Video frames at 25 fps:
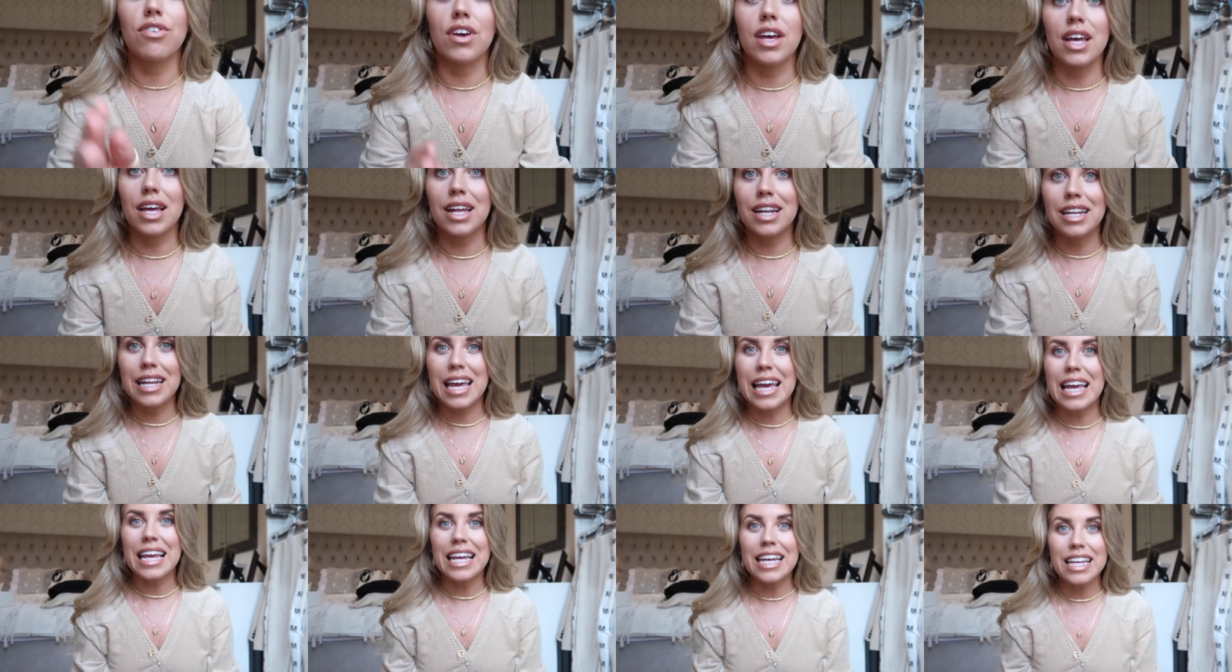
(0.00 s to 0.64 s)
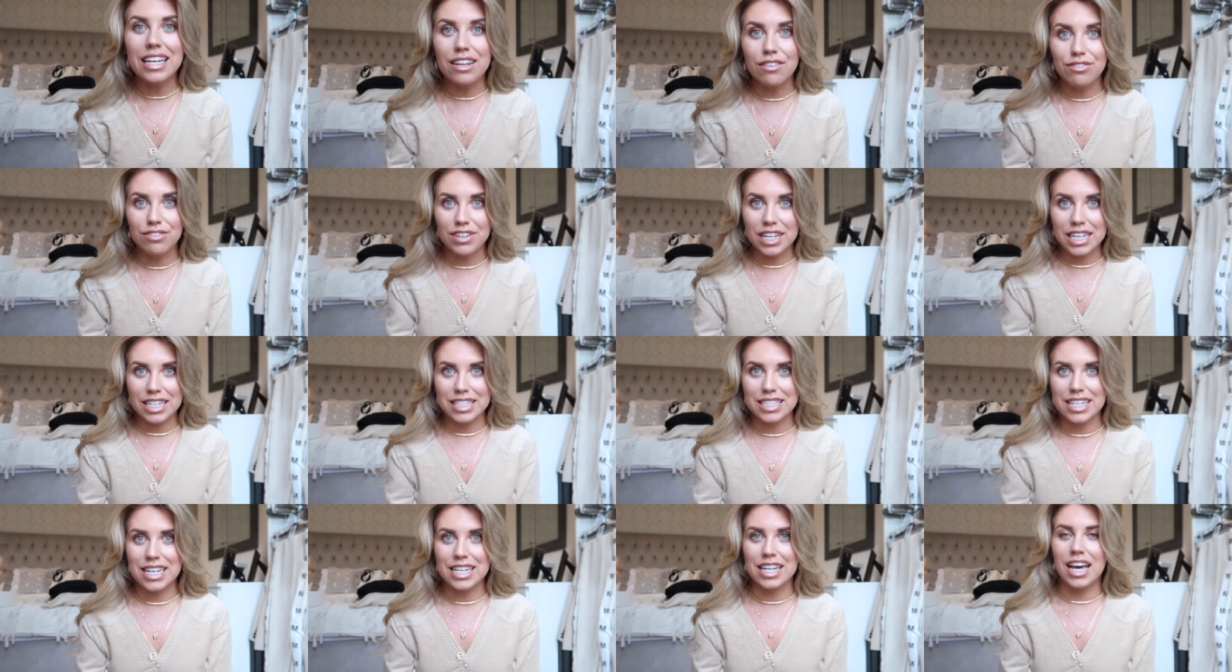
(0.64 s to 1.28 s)
for an
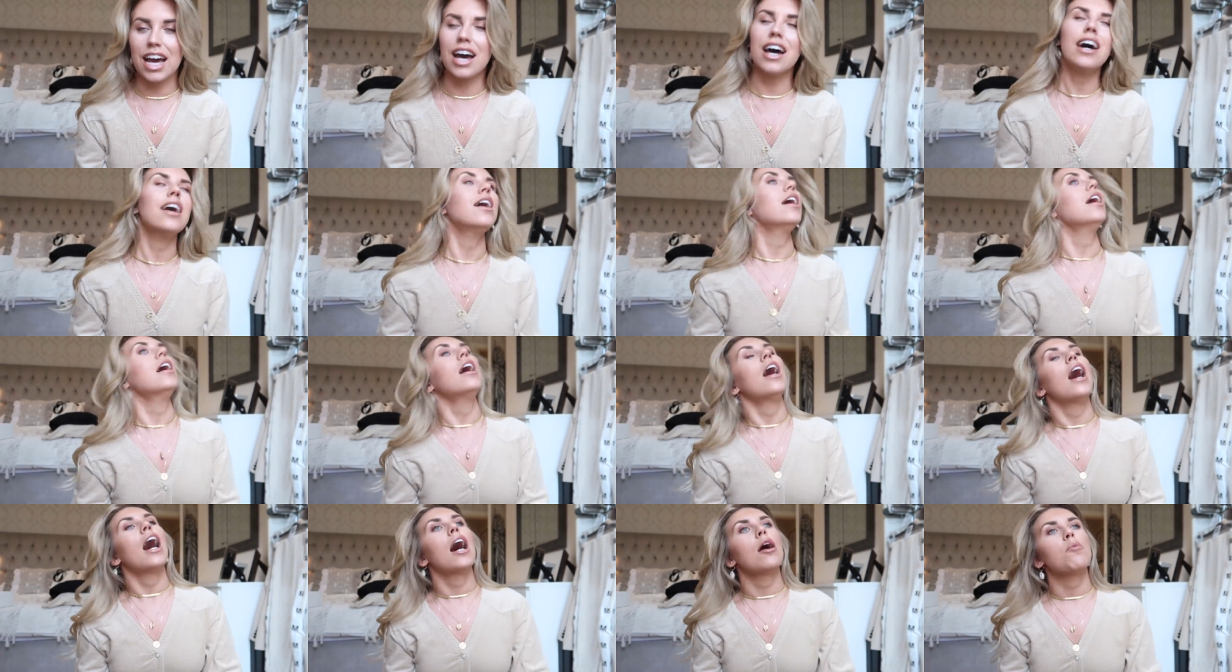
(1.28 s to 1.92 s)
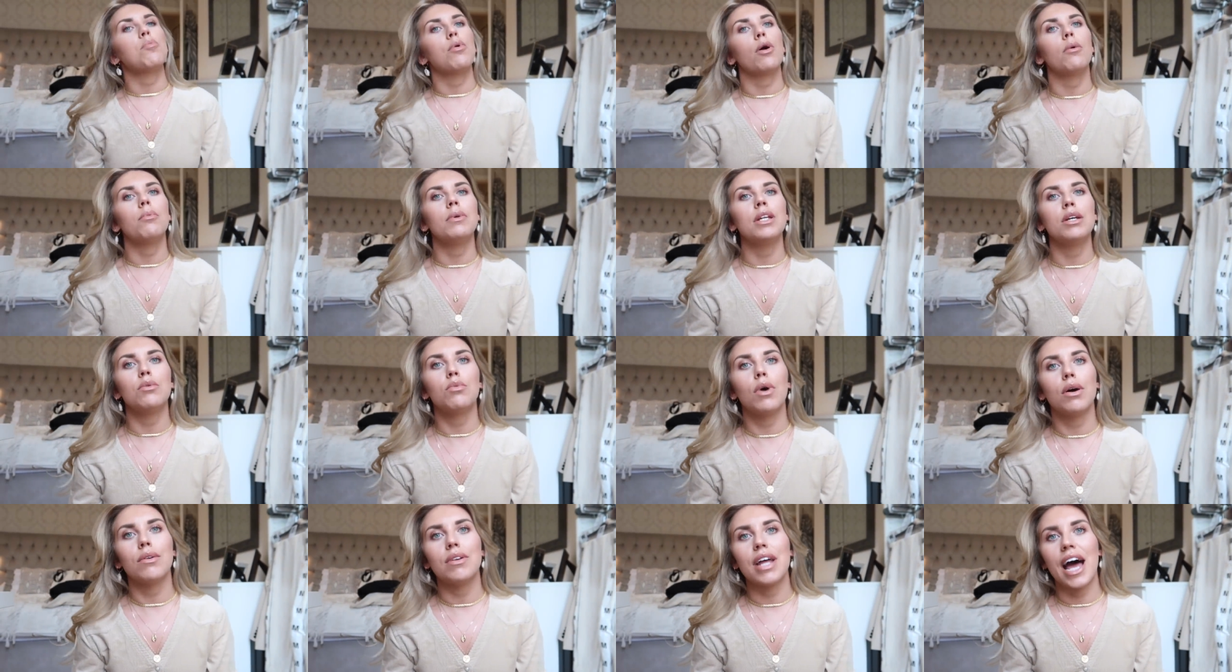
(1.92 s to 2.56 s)
evening dinner. I probably
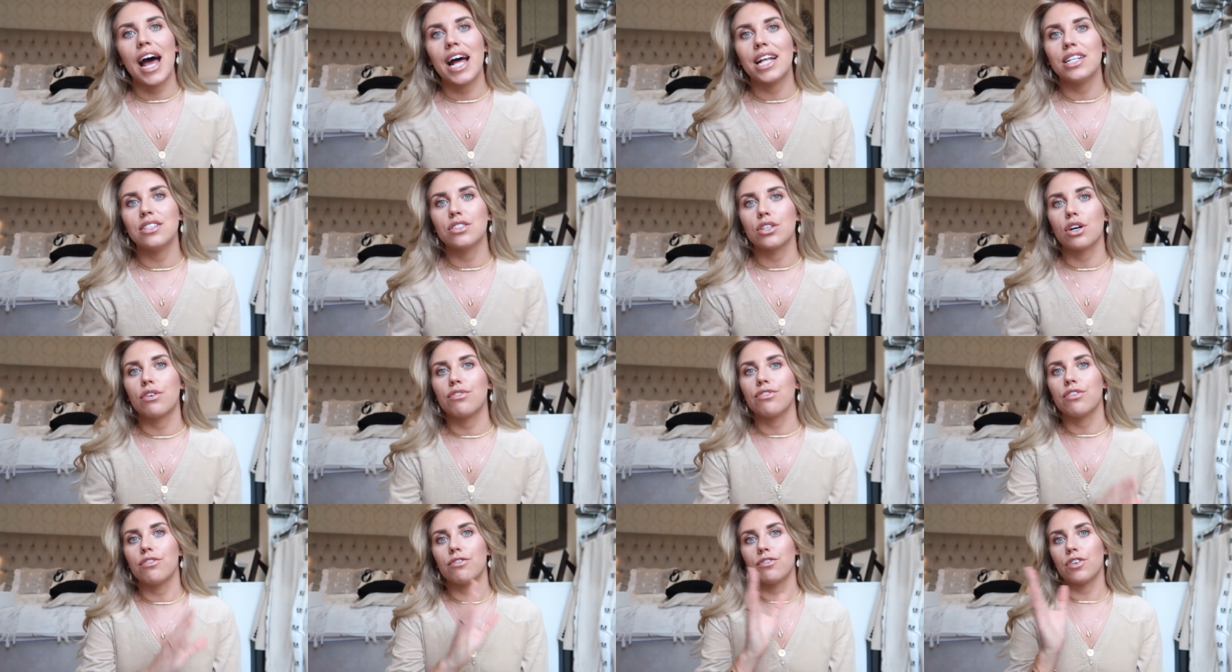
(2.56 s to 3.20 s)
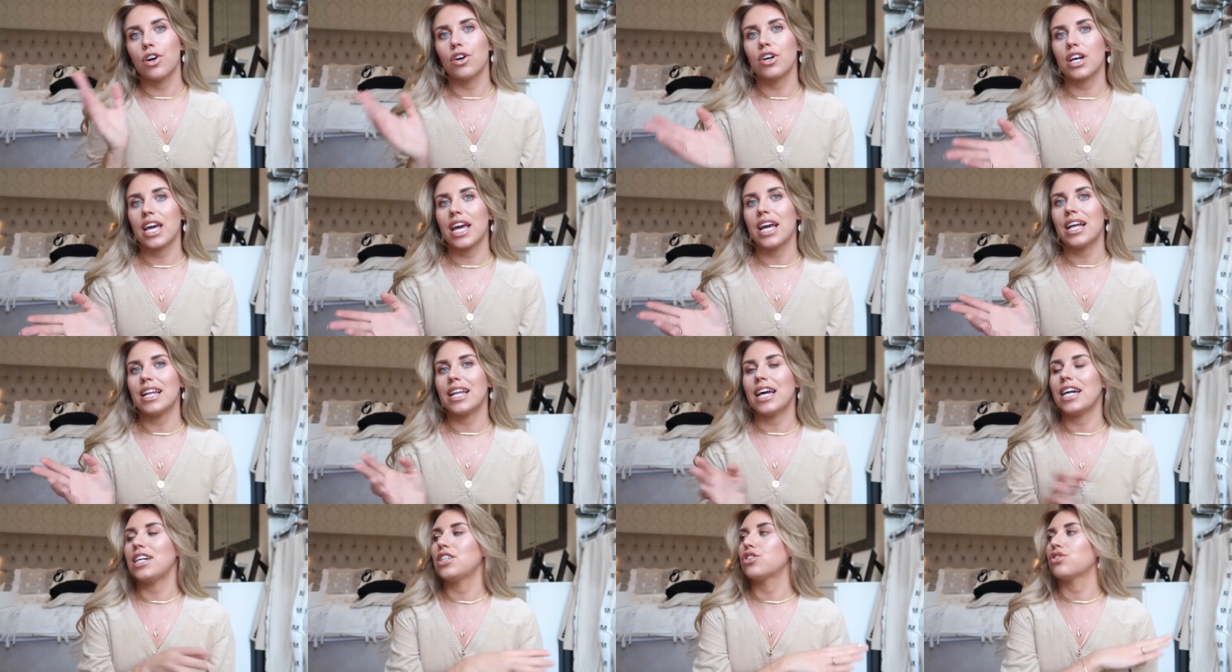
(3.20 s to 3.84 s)
won't end off the vlog here
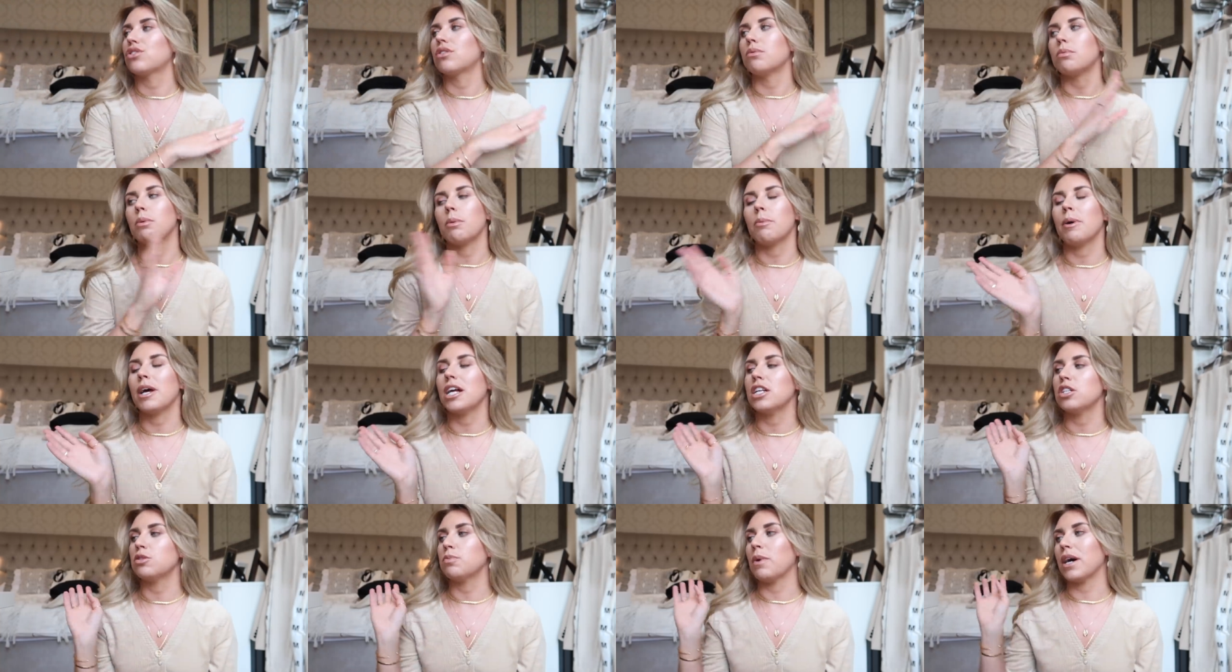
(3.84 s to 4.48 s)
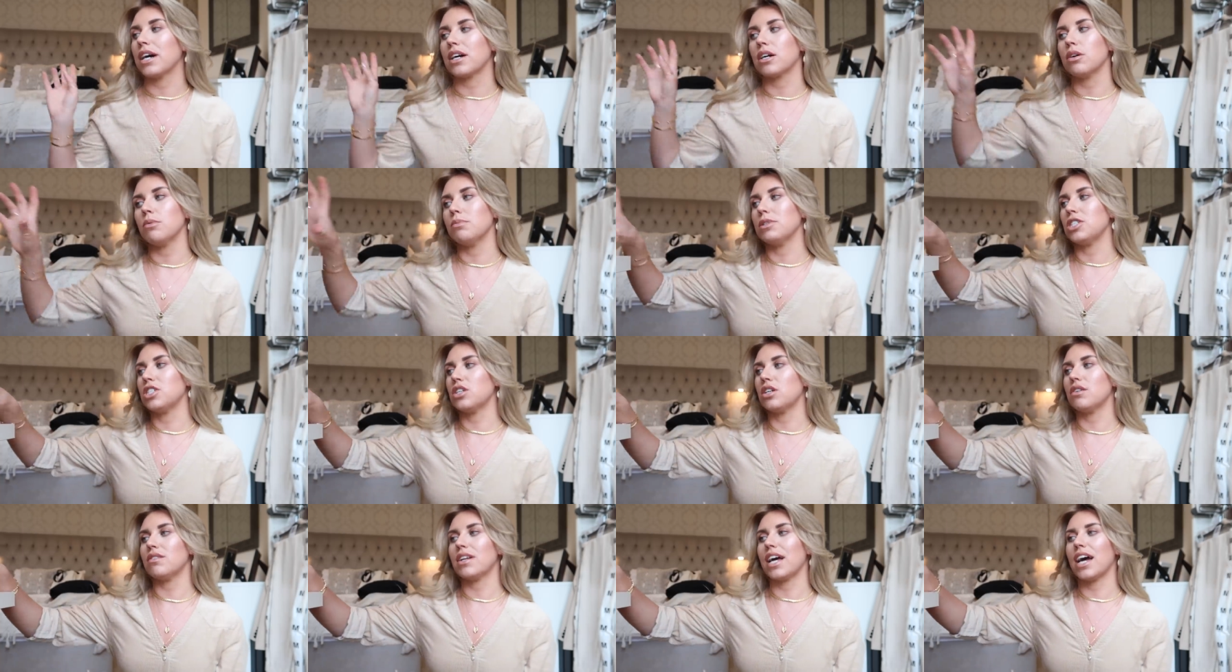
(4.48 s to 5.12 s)
later, it'll be pitch back, it'll be
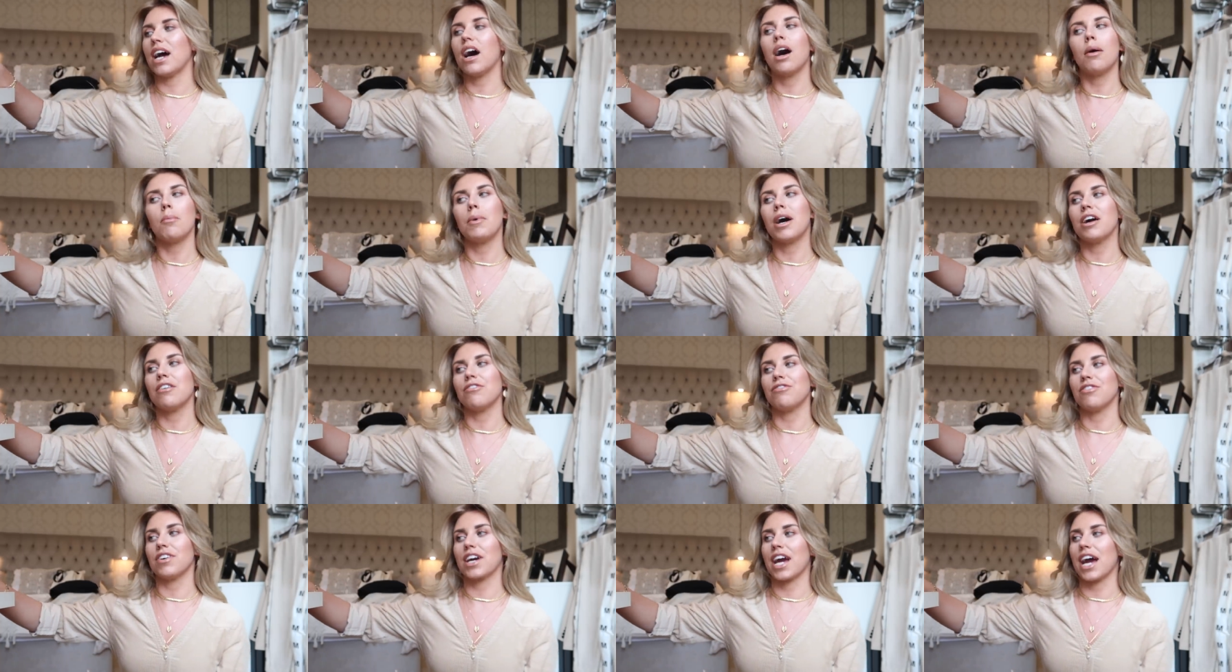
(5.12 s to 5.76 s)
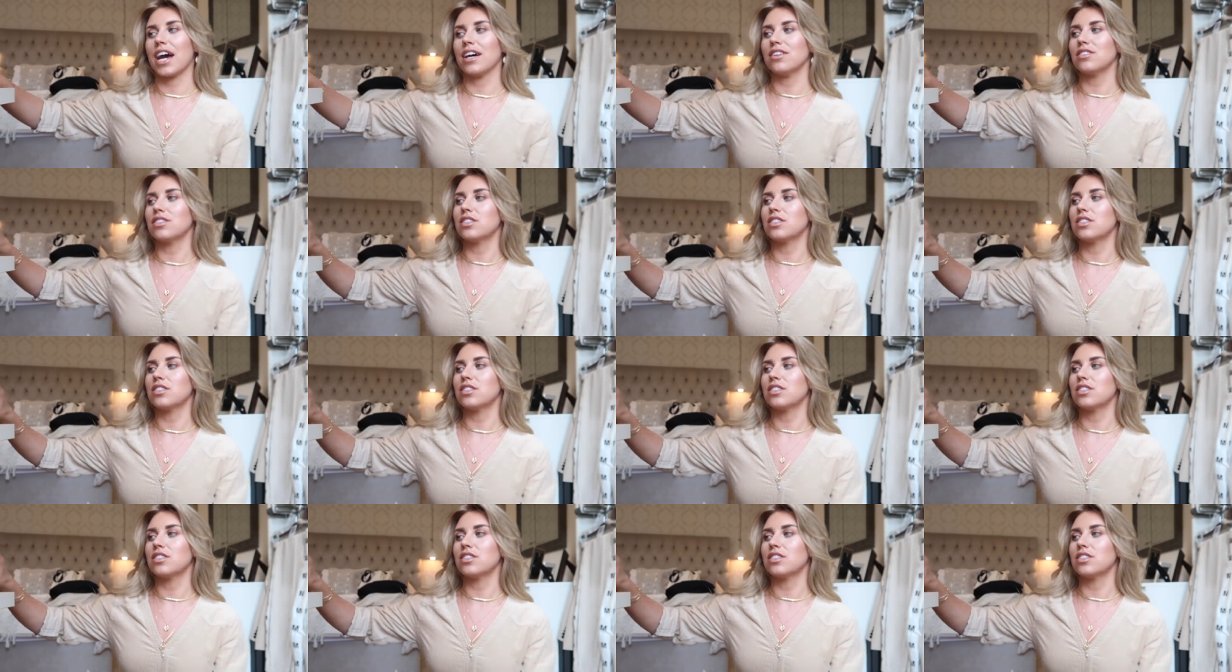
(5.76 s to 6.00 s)
too late, I might forget.